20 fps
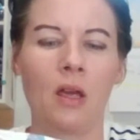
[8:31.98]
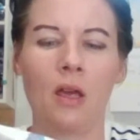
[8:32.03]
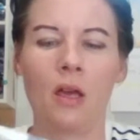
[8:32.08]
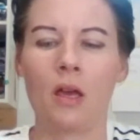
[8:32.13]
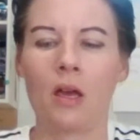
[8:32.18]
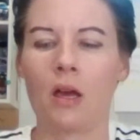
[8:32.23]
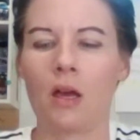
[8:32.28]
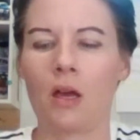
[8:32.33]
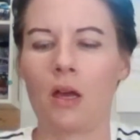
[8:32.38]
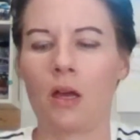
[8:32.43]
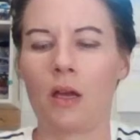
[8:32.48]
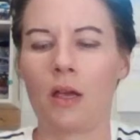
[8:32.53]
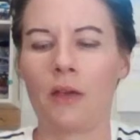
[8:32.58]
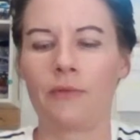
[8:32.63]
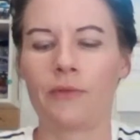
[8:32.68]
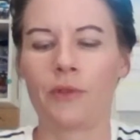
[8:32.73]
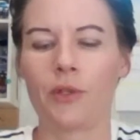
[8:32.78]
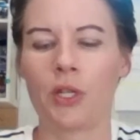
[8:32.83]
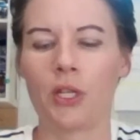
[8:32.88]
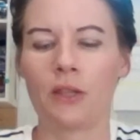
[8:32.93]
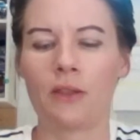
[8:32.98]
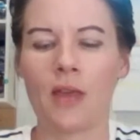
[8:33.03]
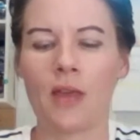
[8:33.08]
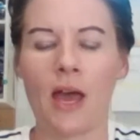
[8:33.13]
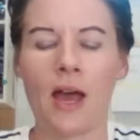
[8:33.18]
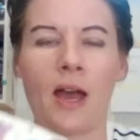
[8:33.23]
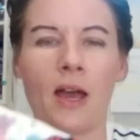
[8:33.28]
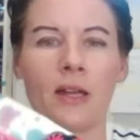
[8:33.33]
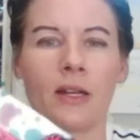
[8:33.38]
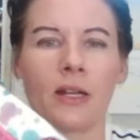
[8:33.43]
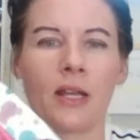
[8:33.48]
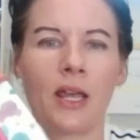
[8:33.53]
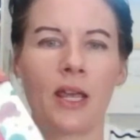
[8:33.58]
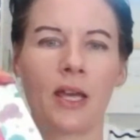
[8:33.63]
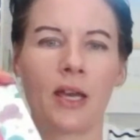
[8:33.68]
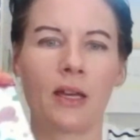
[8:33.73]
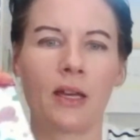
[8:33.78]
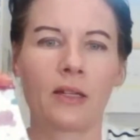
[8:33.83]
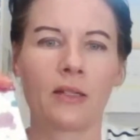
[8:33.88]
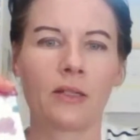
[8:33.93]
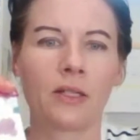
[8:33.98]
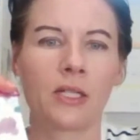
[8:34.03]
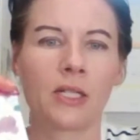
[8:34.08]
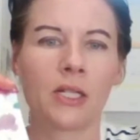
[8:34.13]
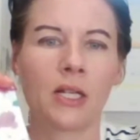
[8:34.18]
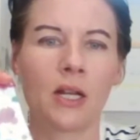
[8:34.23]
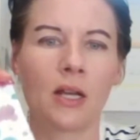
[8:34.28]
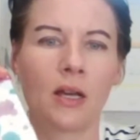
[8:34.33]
if you need that, and